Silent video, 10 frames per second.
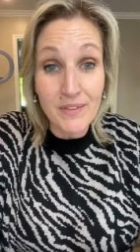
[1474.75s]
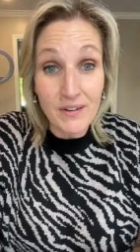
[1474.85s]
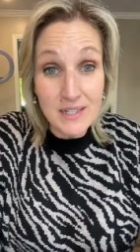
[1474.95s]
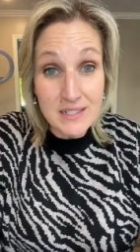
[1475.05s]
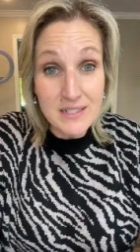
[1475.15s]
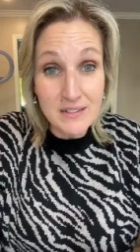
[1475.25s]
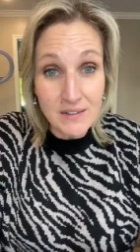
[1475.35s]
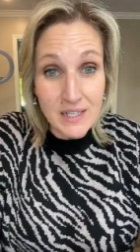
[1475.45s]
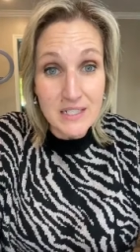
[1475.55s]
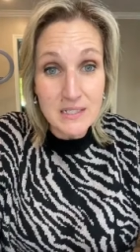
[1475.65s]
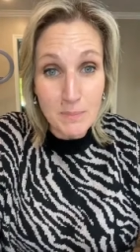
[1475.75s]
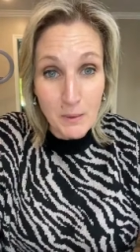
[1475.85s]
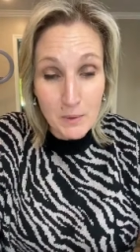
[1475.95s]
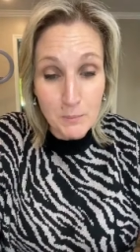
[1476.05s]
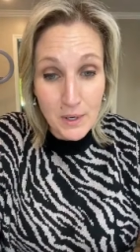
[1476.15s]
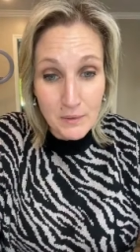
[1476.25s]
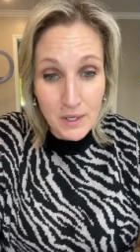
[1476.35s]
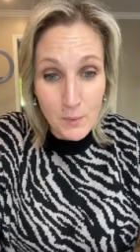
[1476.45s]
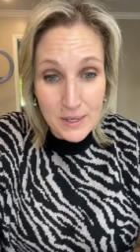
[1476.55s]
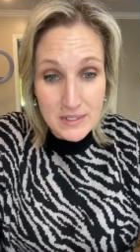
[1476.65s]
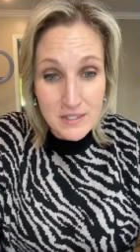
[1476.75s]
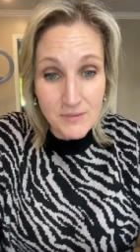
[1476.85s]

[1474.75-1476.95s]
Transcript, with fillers: And there is still an unspoken prayer request.